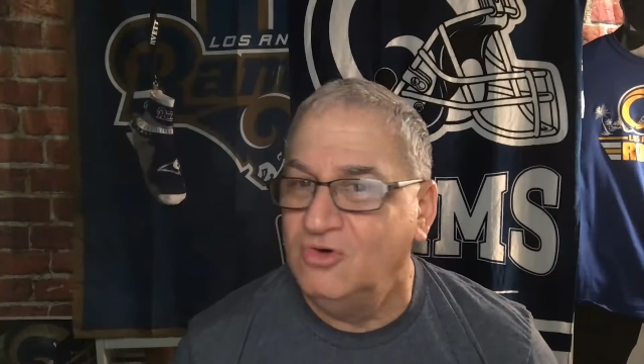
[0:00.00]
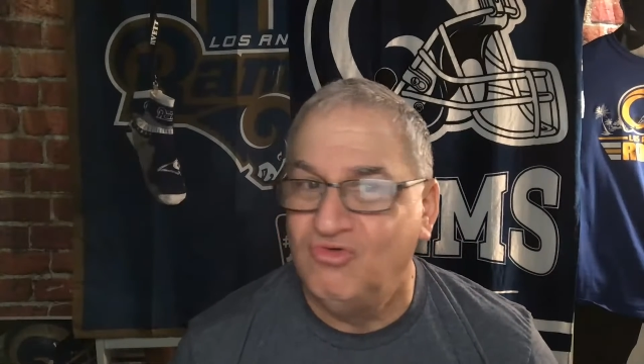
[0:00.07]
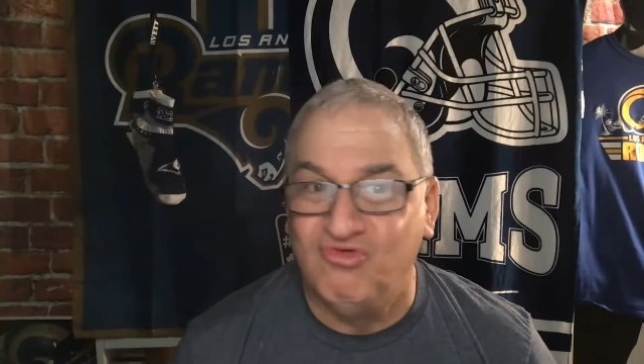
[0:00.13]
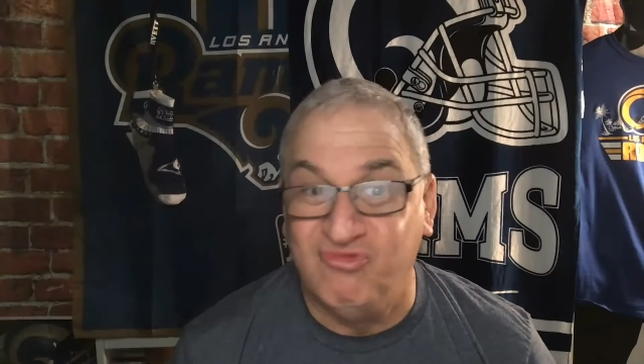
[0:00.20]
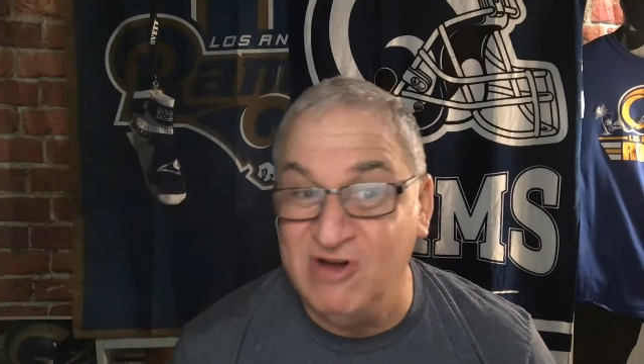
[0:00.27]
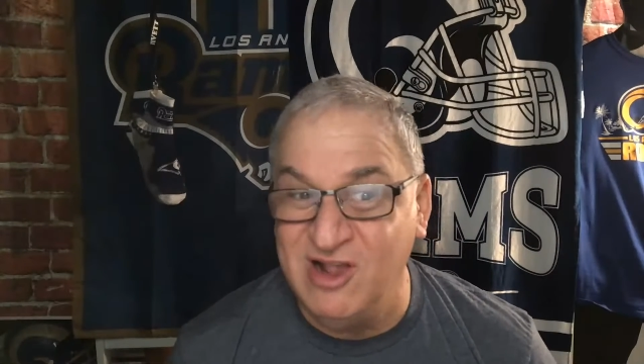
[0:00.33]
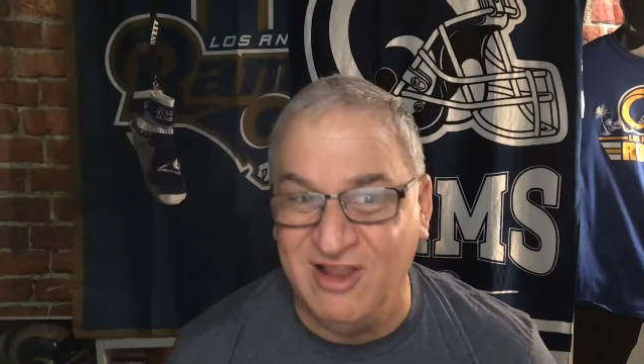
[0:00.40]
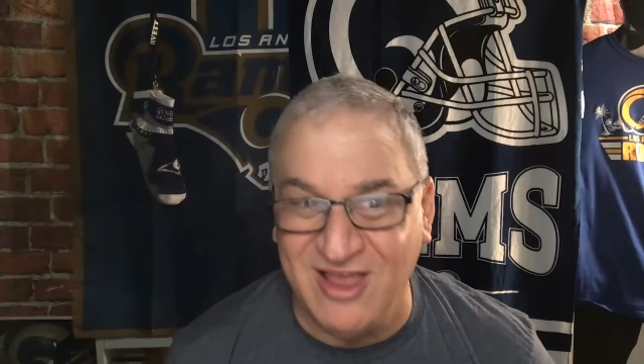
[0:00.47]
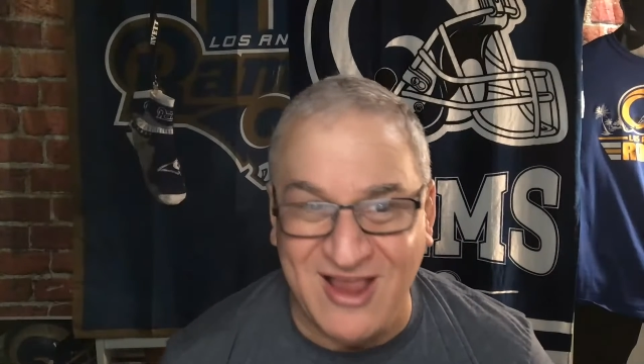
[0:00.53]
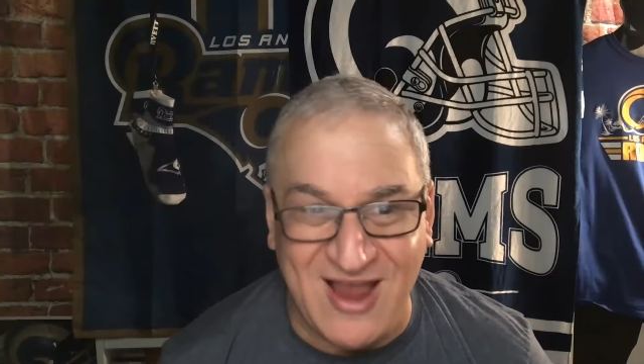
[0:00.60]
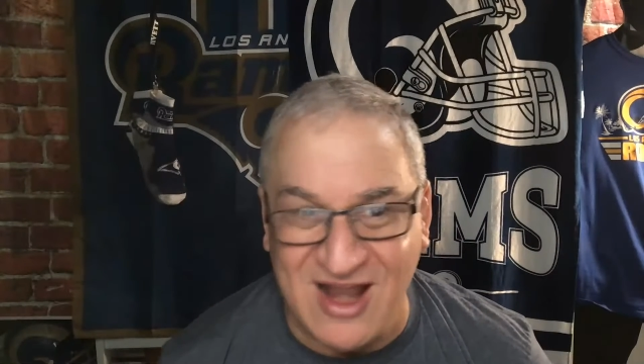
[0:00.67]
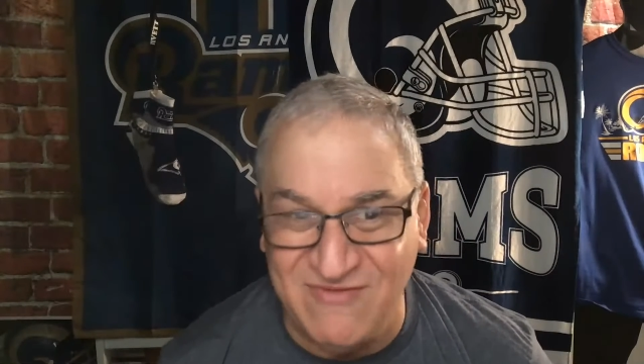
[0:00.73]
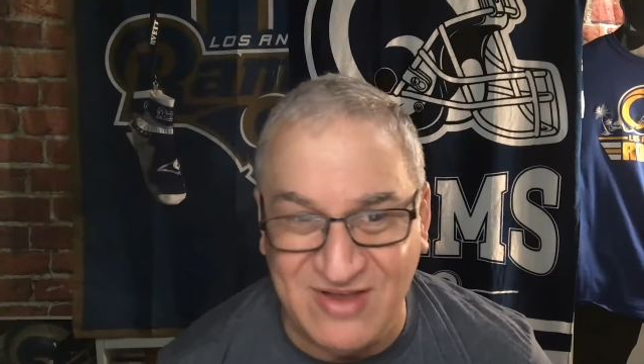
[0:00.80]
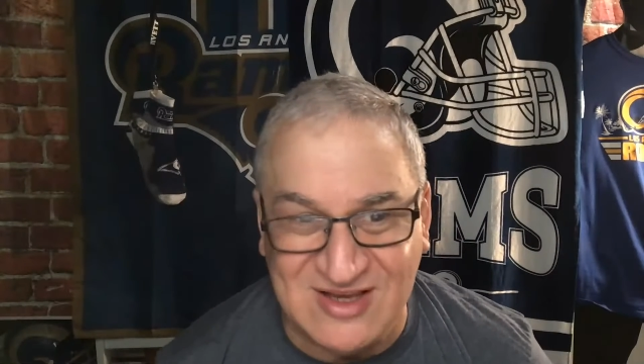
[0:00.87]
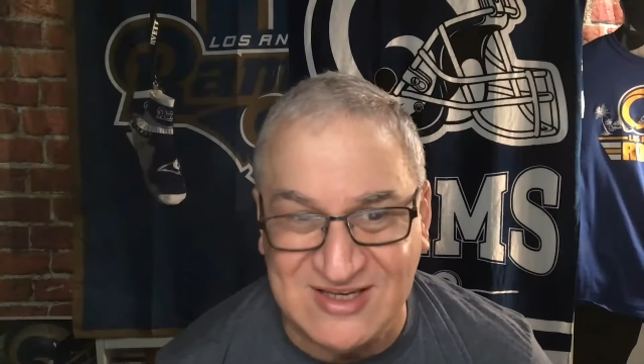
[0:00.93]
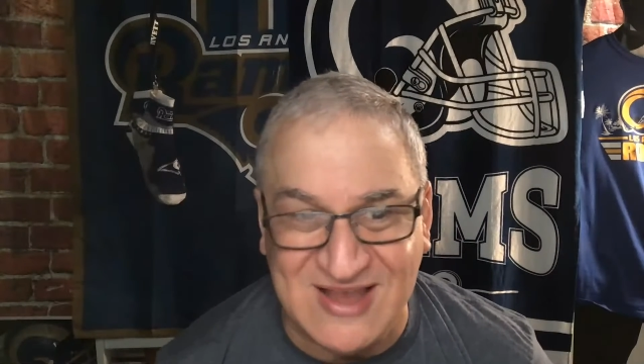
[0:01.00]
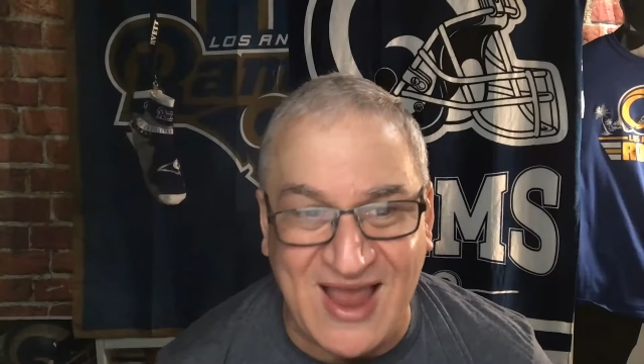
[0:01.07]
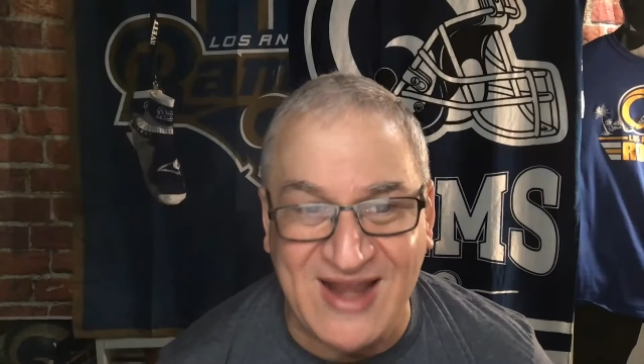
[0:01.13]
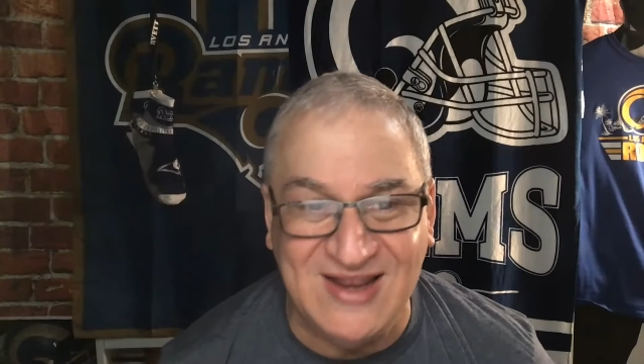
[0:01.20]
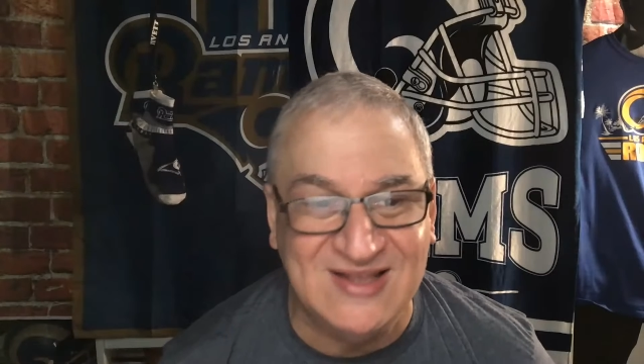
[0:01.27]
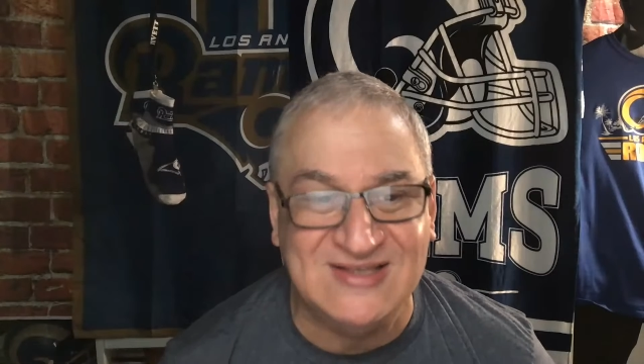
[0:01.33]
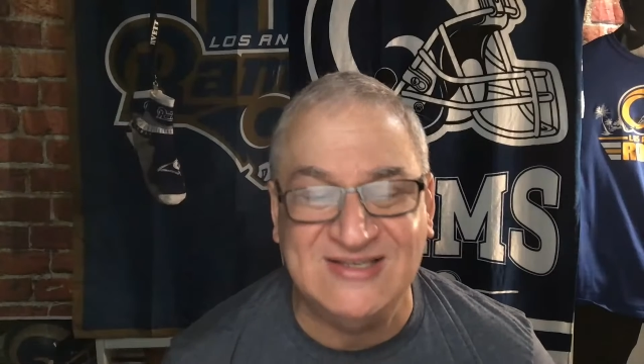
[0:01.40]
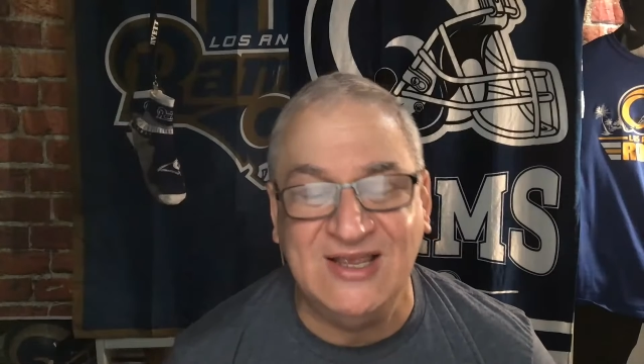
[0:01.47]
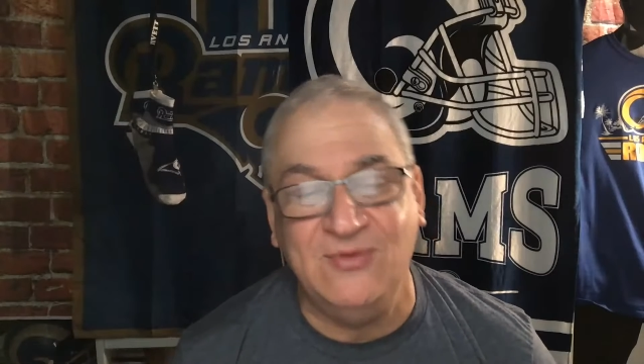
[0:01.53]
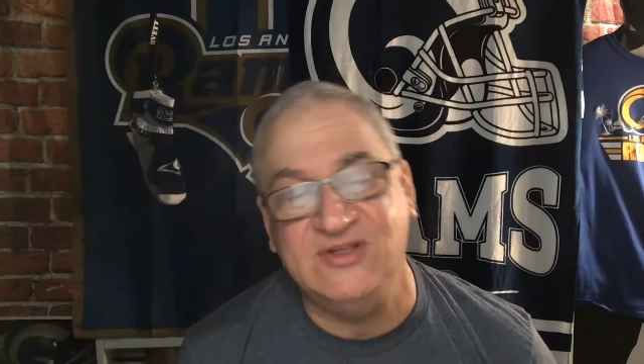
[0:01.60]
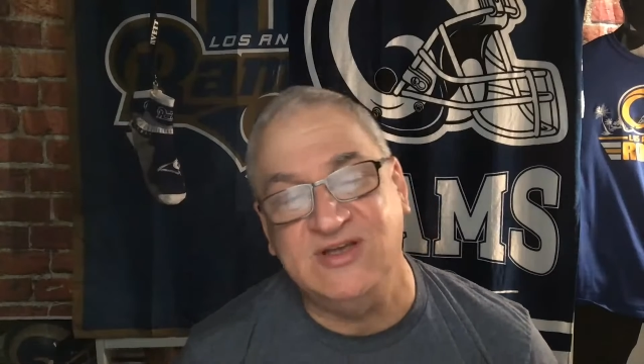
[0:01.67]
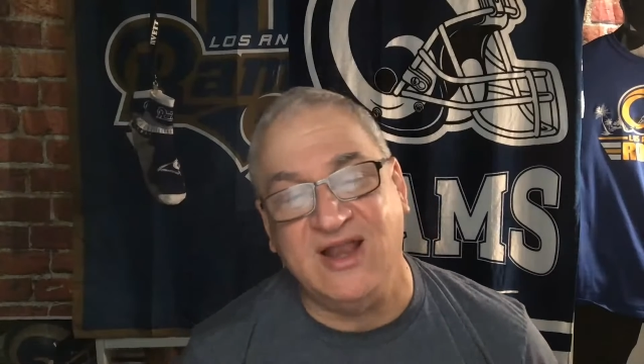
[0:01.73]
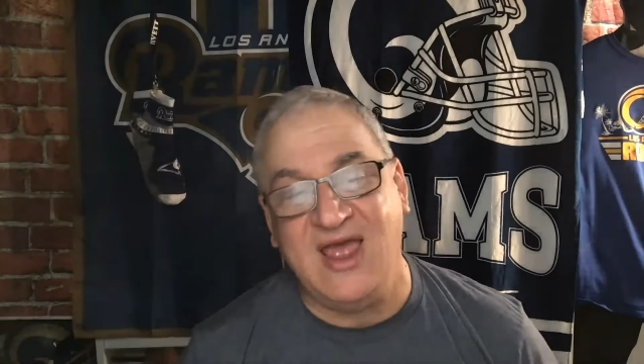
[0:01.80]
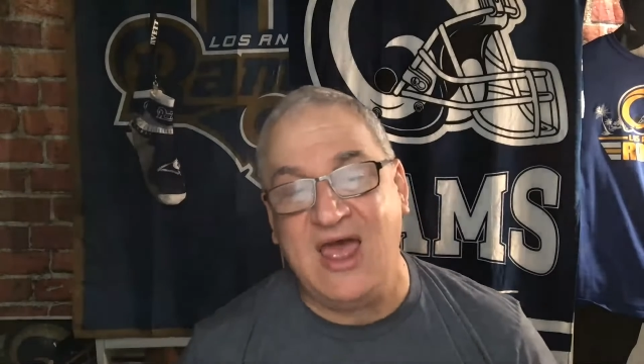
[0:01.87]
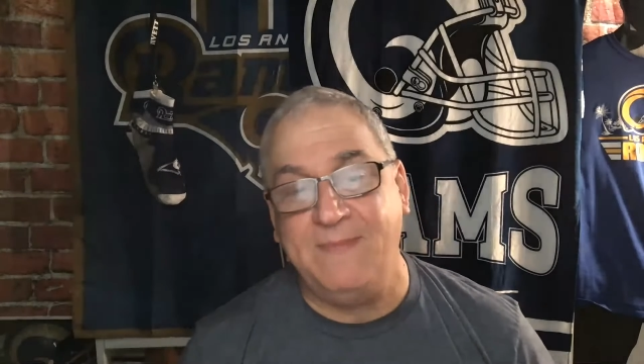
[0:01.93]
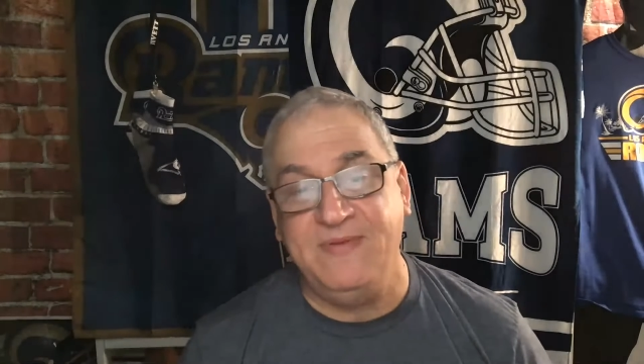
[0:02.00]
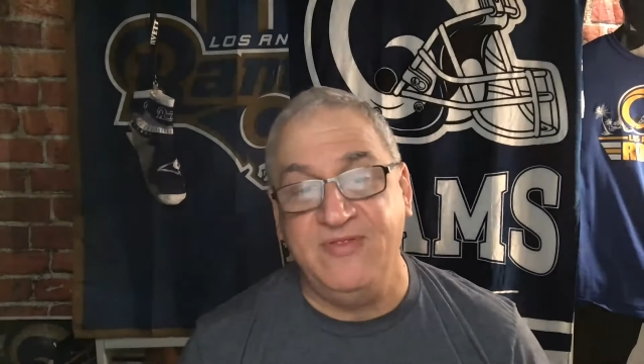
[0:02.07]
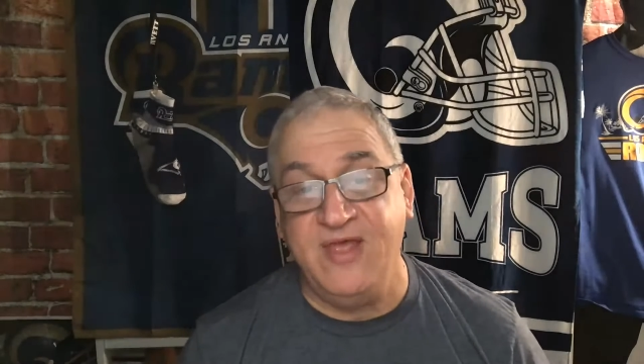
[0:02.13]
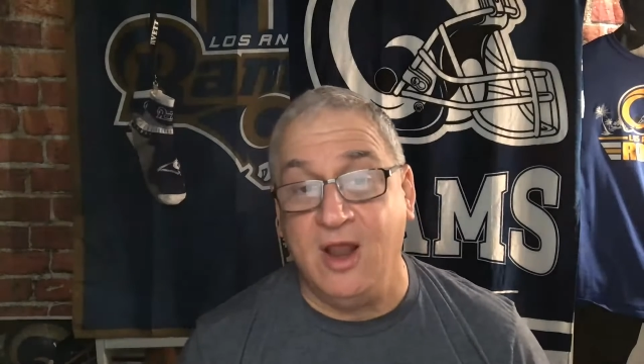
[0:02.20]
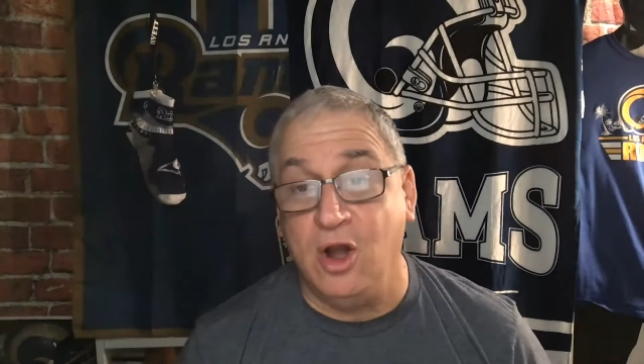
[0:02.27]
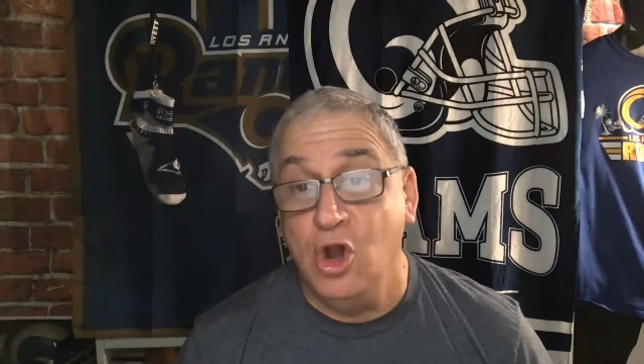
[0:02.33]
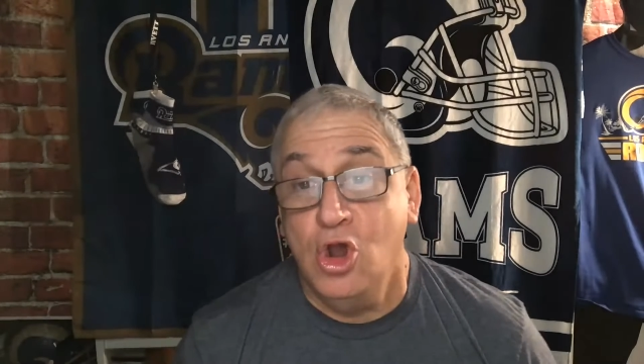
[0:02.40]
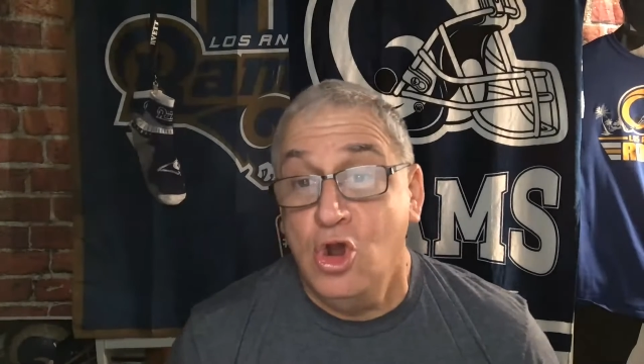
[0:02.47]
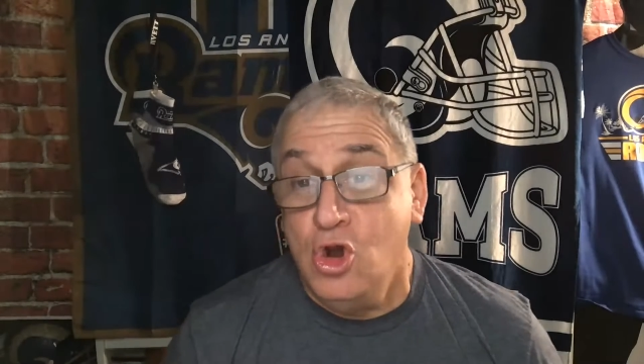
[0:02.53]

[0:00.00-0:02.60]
Really kind of exciting to see what's going to happen there.